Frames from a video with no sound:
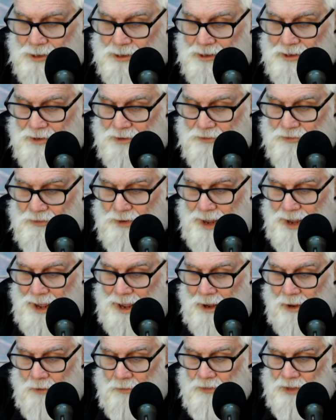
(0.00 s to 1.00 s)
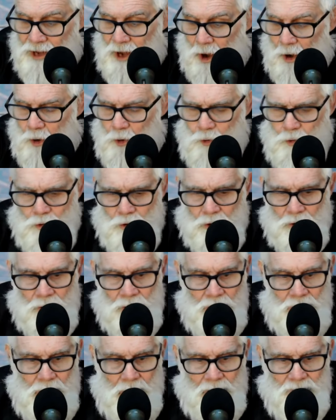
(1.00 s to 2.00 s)
is now the owner
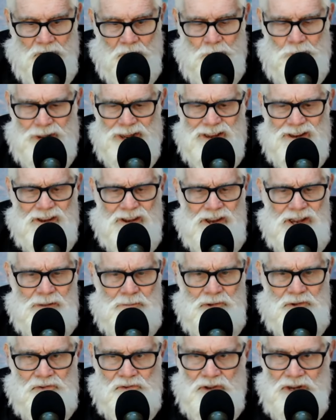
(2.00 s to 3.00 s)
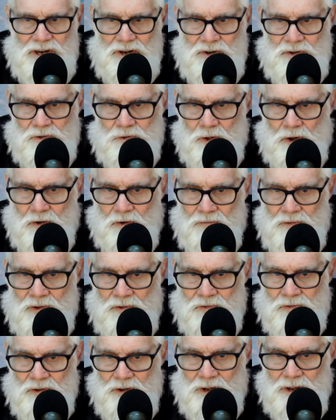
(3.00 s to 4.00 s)
of a big limousine
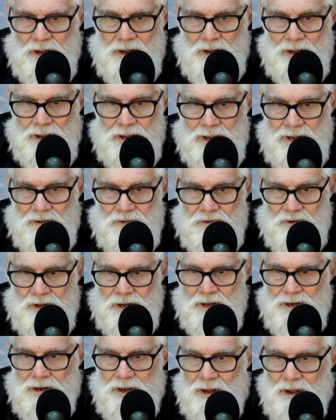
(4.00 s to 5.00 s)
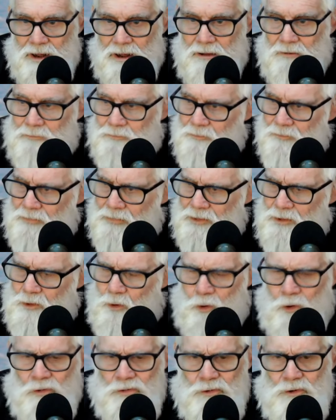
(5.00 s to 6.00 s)
service. It's in uh,
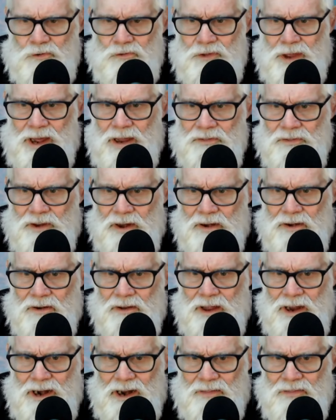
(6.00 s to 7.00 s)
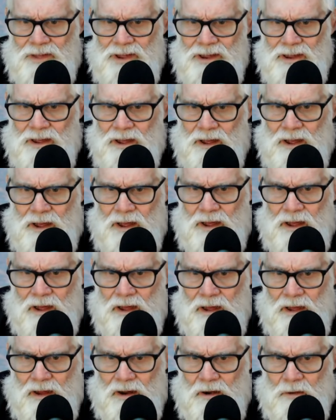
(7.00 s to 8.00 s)
North or South Carolina, I think,
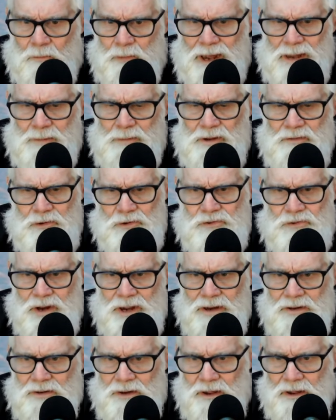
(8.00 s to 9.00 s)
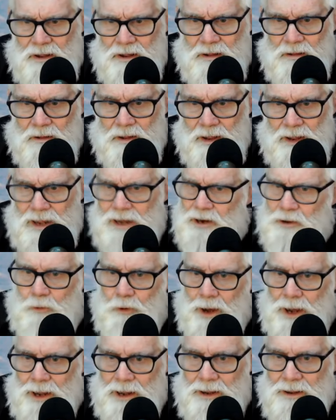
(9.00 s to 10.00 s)
or maybe Virginia.
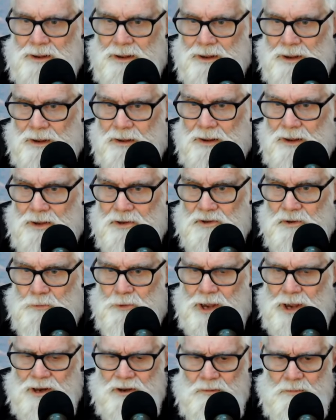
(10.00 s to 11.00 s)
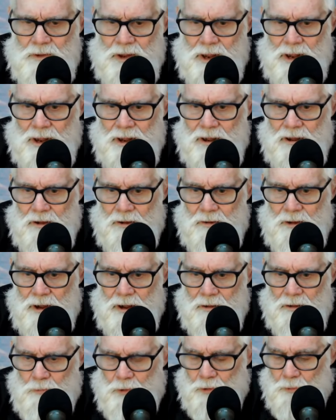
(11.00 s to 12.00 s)
Anyway, uh, it's around the uh,
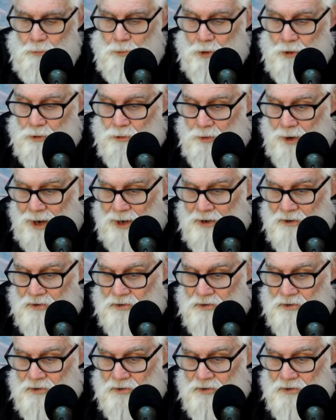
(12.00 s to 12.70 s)
uh, where, where, Crockett's